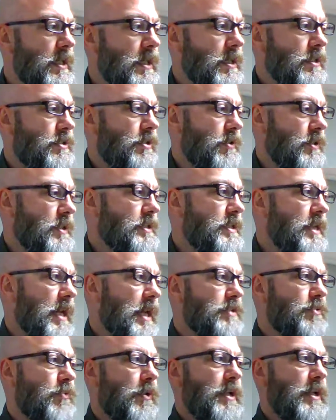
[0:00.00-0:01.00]
so this
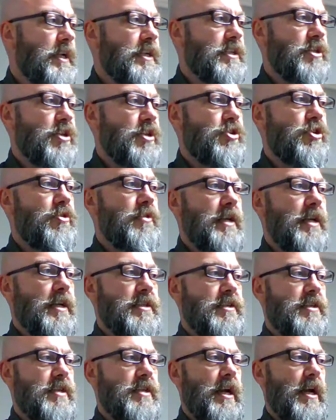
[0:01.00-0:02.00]
next one is a shoe
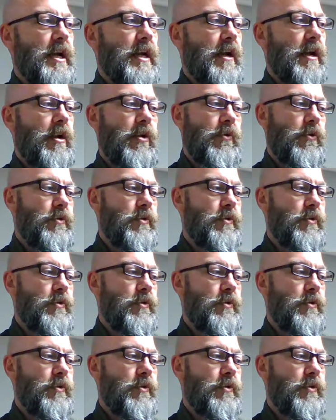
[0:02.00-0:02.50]
that's uh,